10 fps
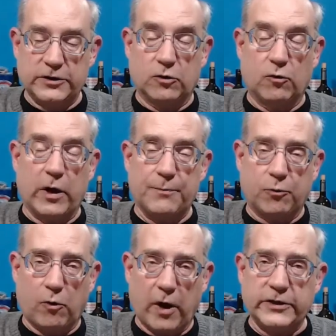a great
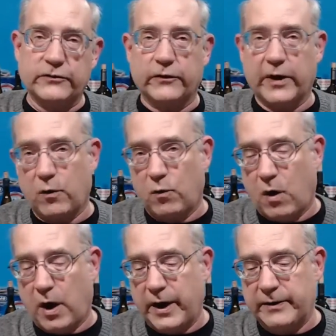price for that
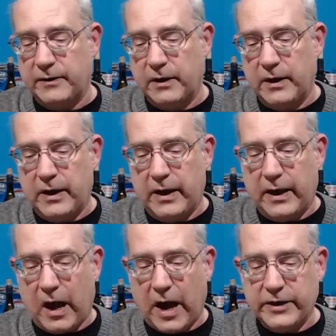wine.
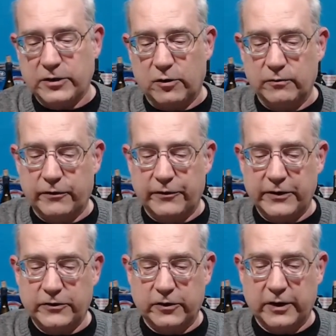I don't
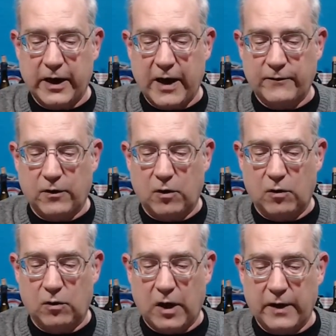think they're going to have a
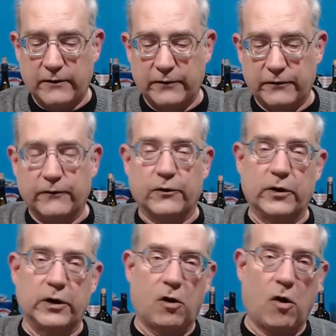whole lot of it for
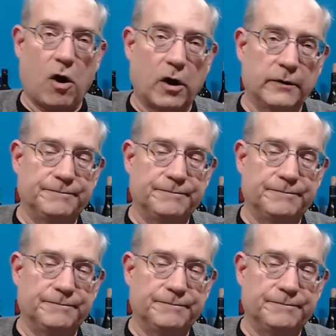very long.